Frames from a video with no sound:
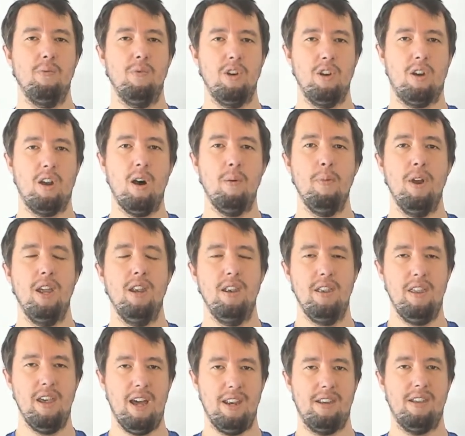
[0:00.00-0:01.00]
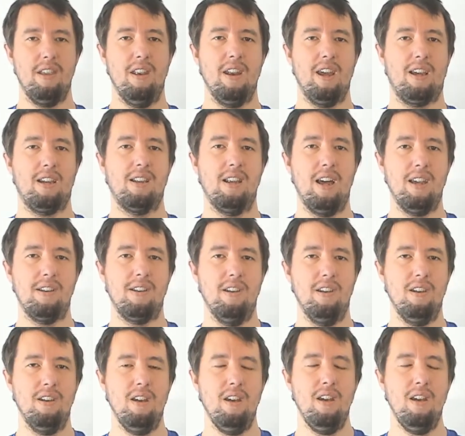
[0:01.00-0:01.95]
When you come in, that's the next lesson.